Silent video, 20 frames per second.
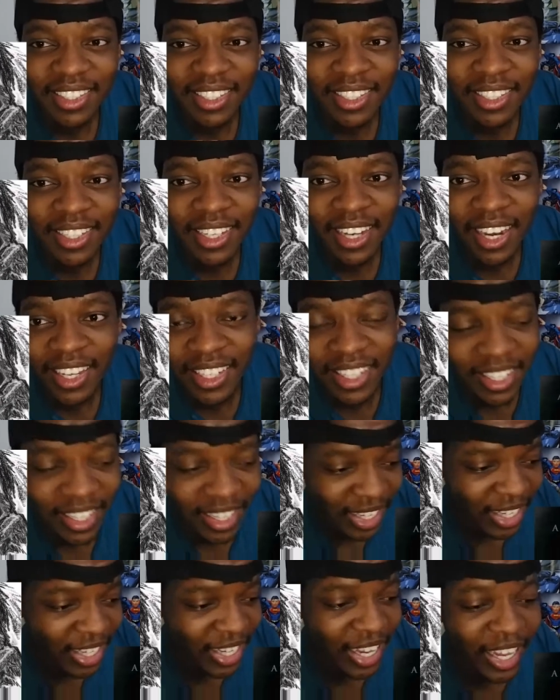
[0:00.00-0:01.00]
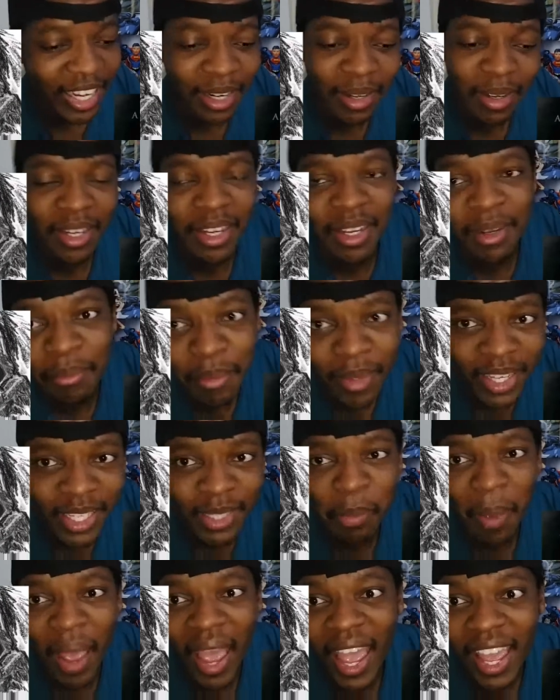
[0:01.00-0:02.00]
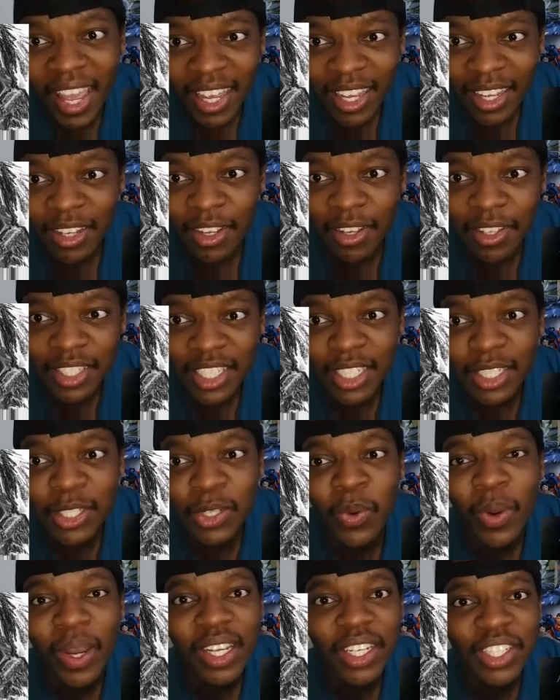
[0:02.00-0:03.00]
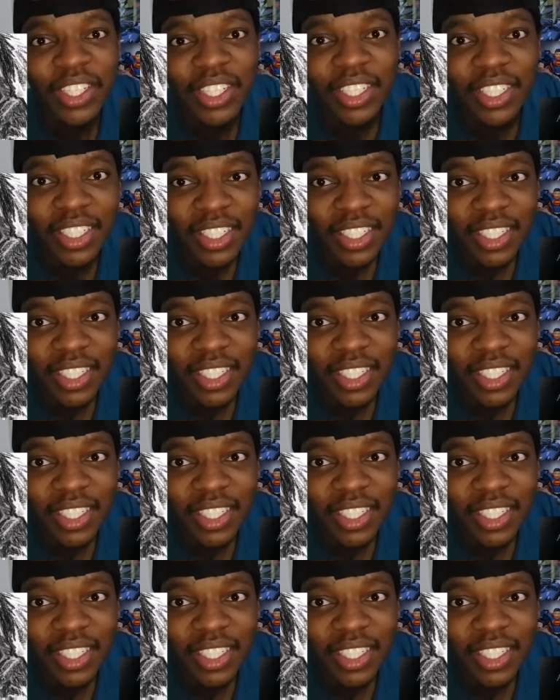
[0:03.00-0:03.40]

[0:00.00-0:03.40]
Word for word: it's like he had a mixed bag a situation